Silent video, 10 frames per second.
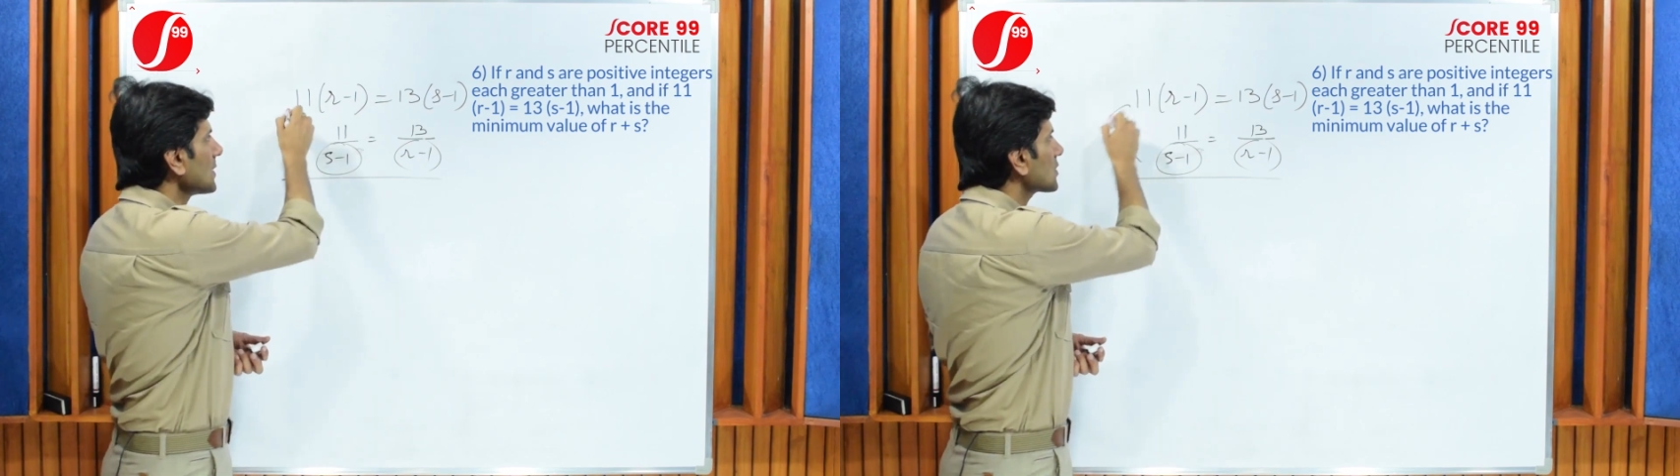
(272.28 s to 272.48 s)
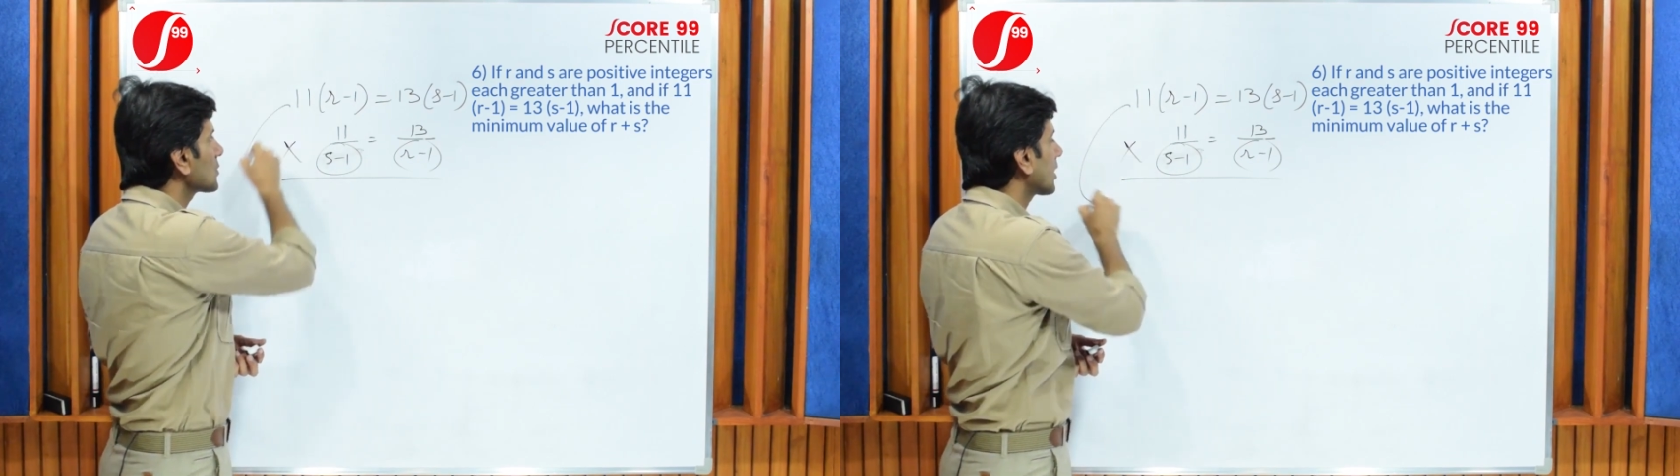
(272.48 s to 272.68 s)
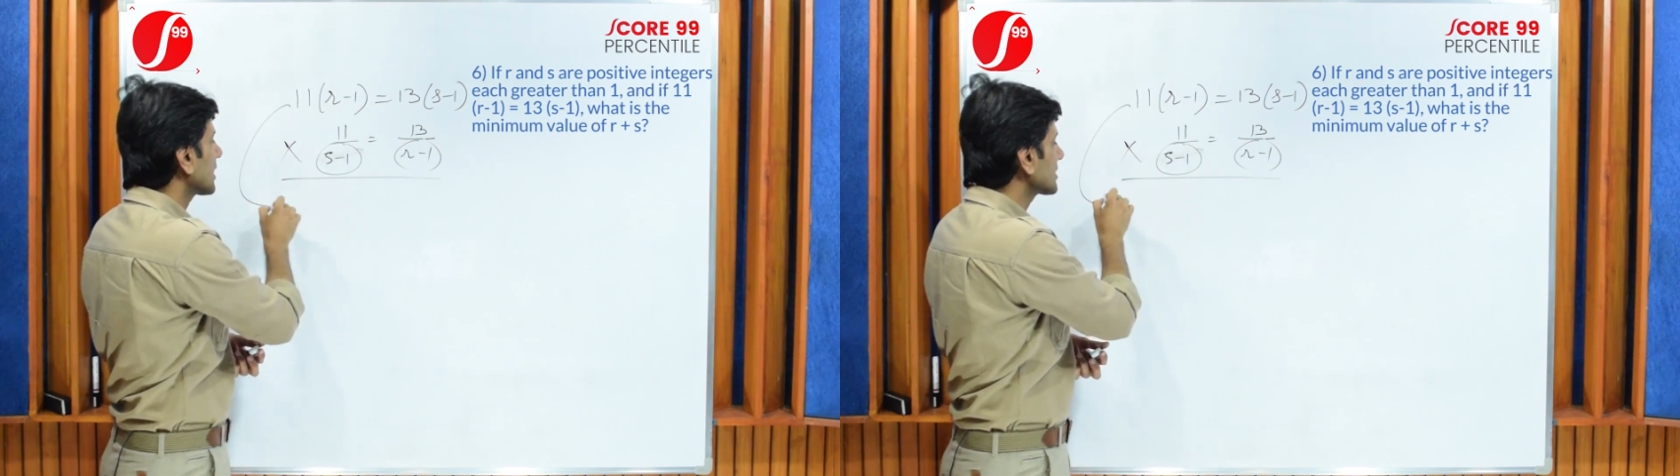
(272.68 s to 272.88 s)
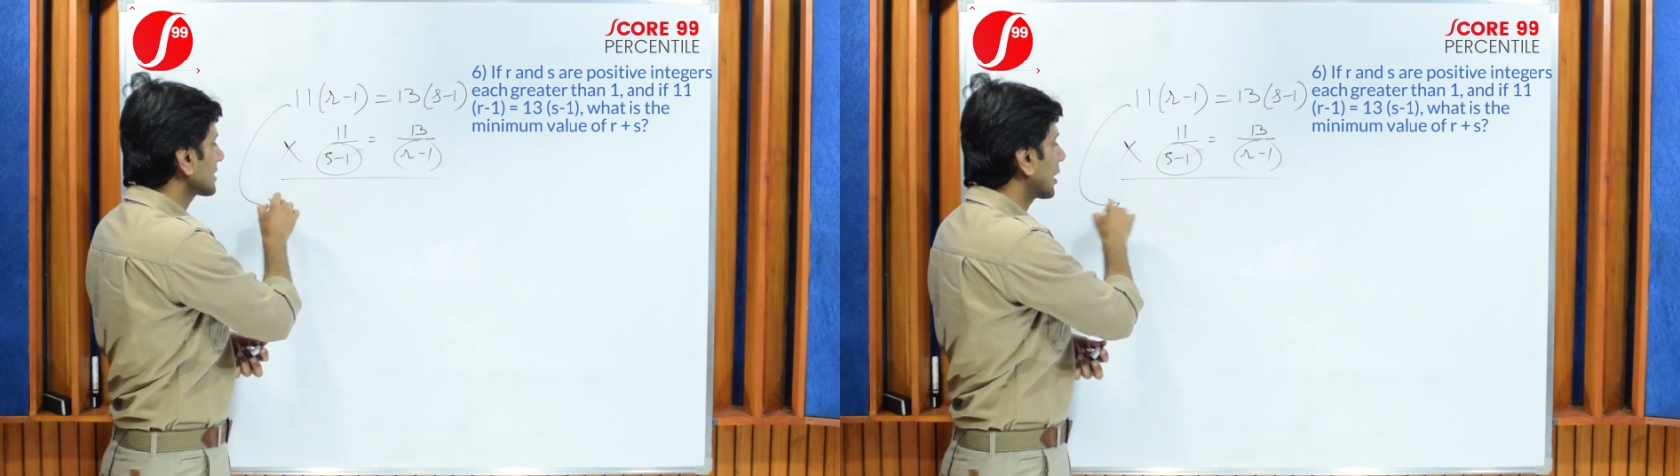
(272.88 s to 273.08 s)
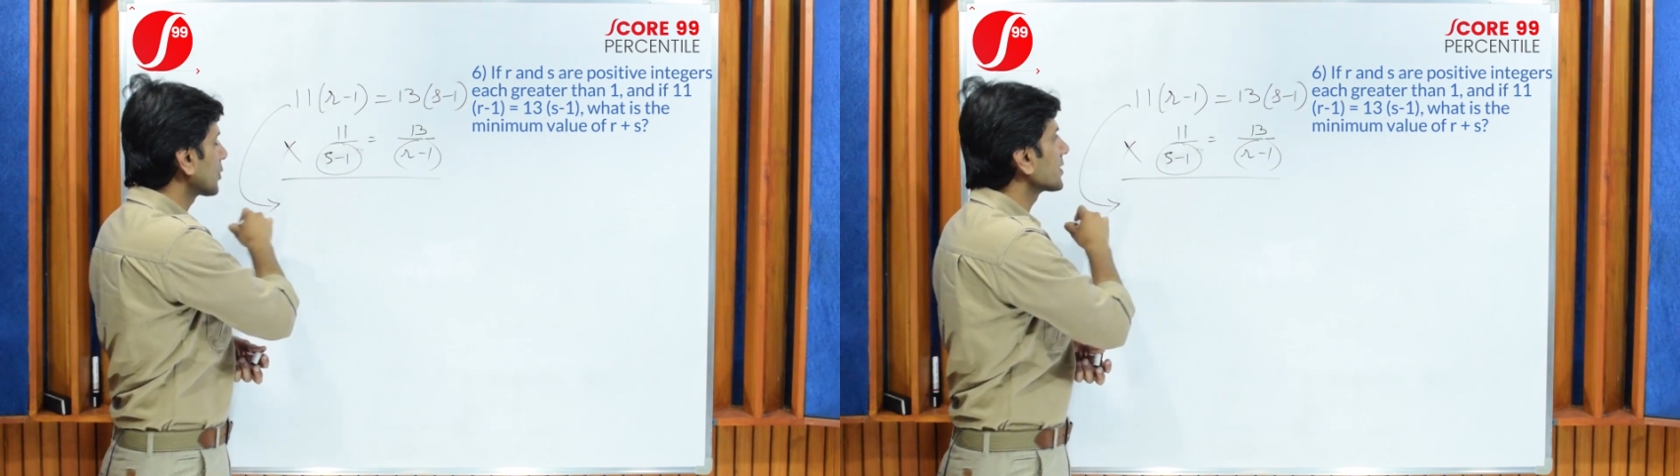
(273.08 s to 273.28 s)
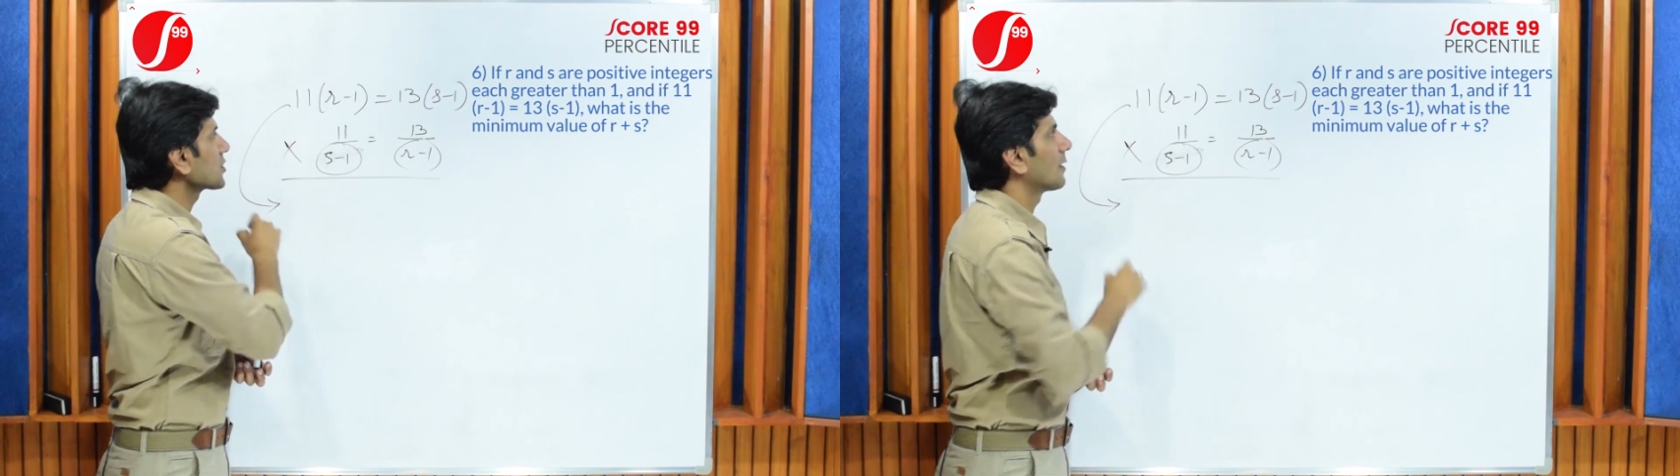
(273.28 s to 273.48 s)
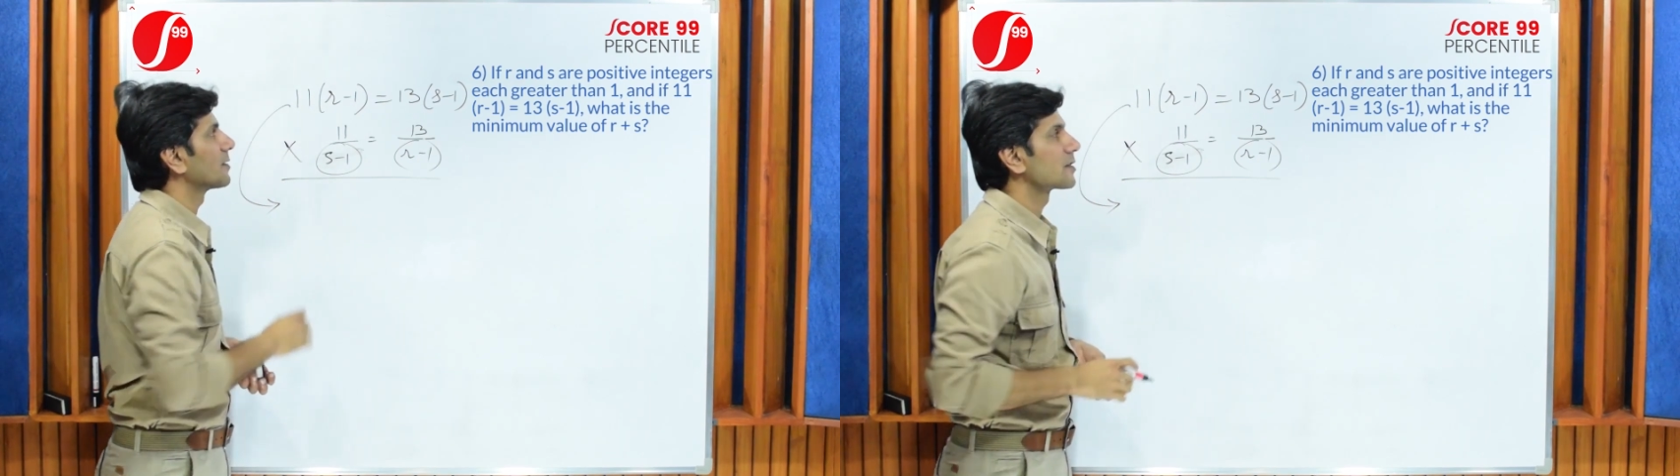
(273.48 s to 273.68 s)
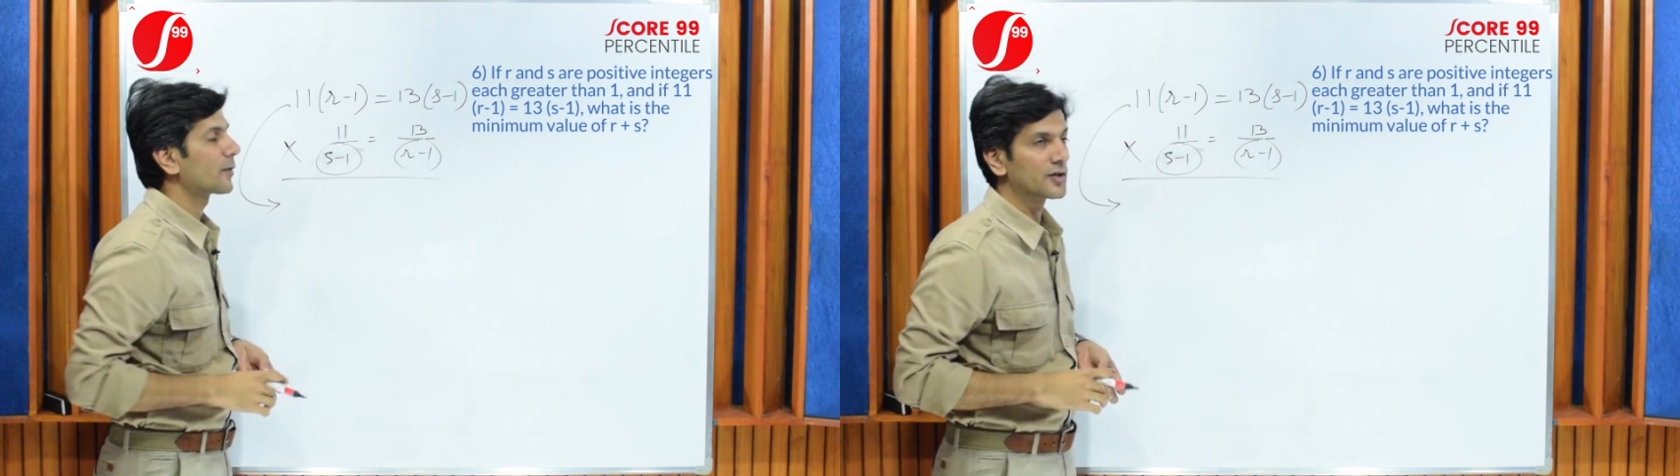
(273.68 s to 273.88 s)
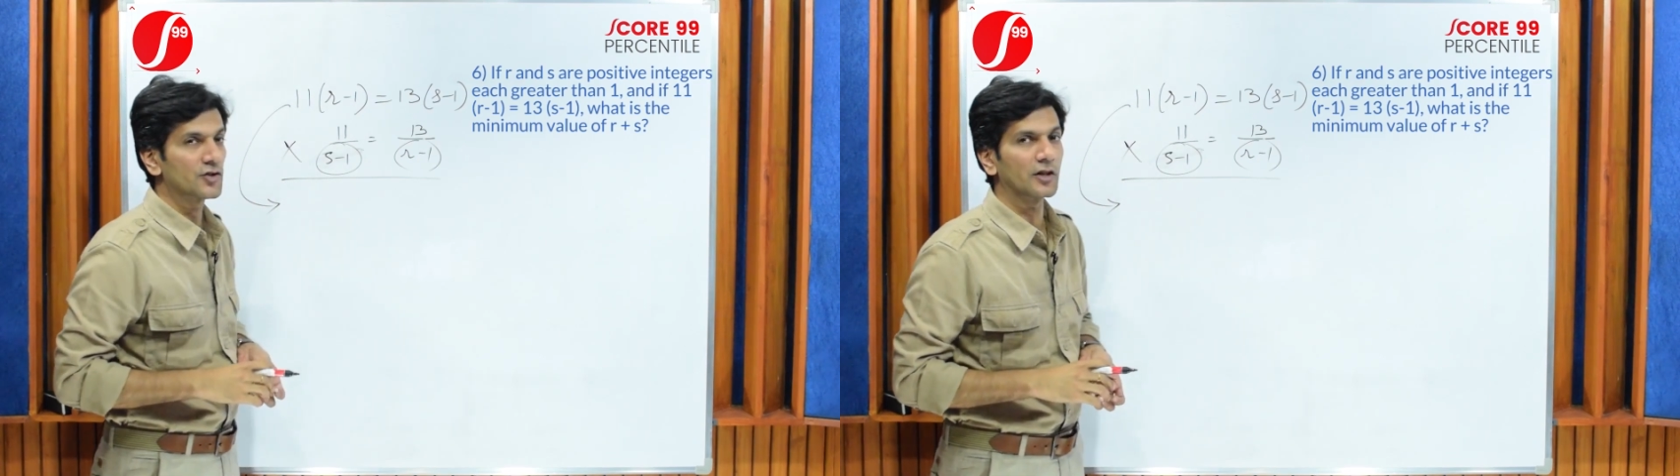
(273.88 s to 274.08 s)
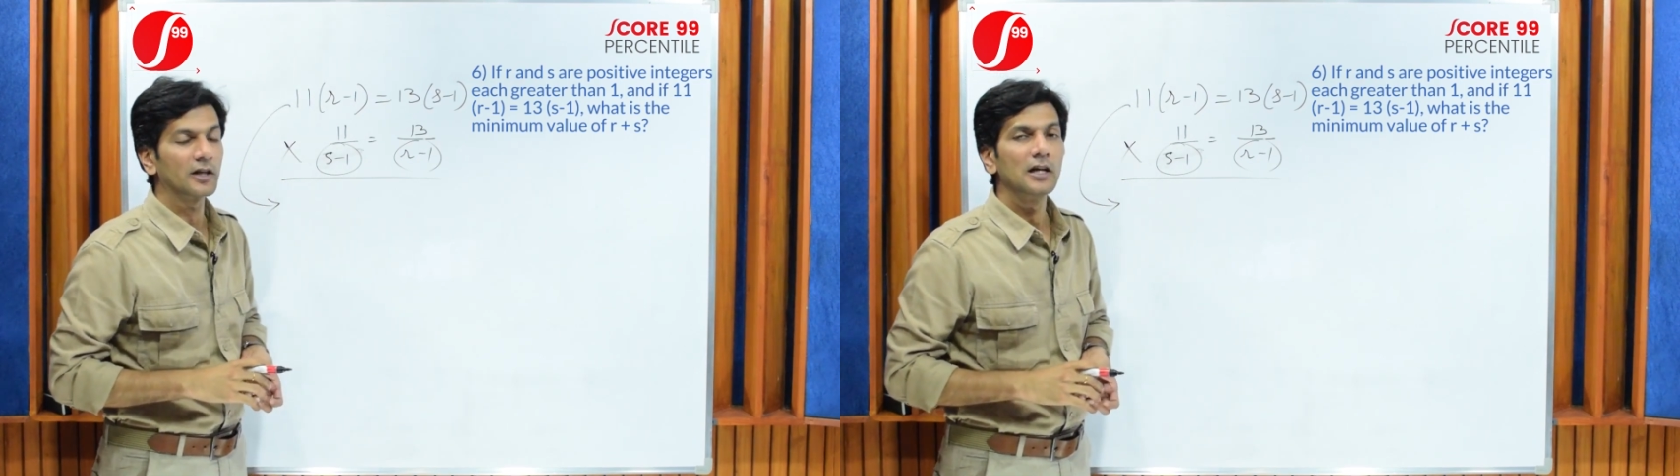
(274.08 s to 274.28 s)
So what else? How do we solve this
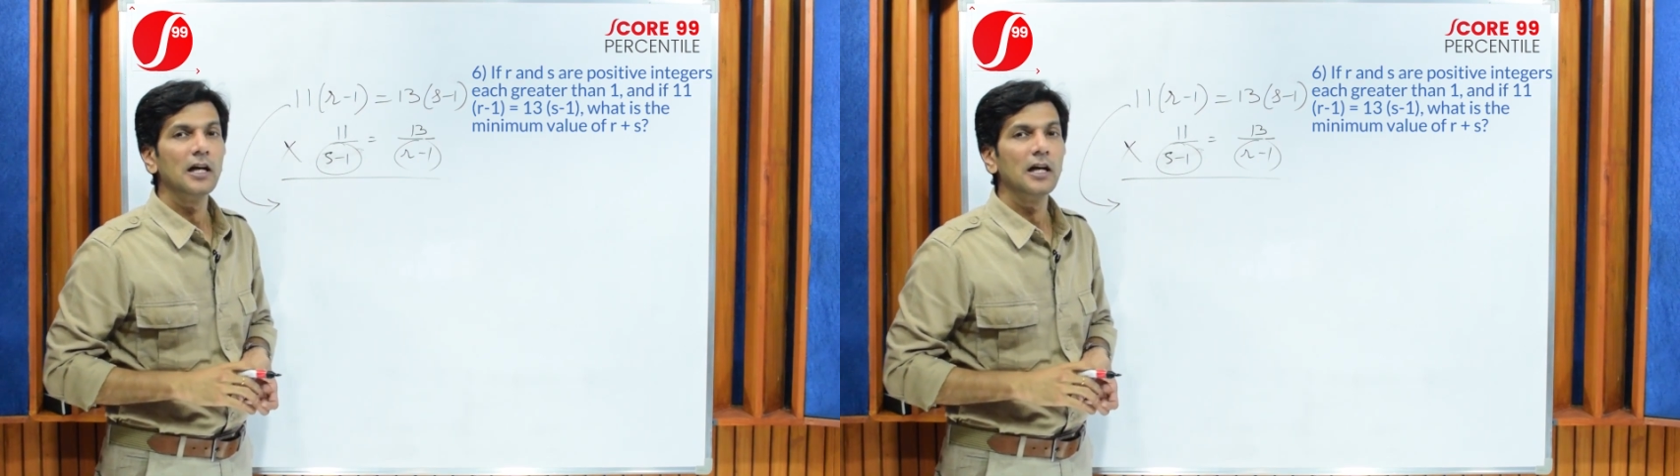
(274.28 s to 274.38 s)
question?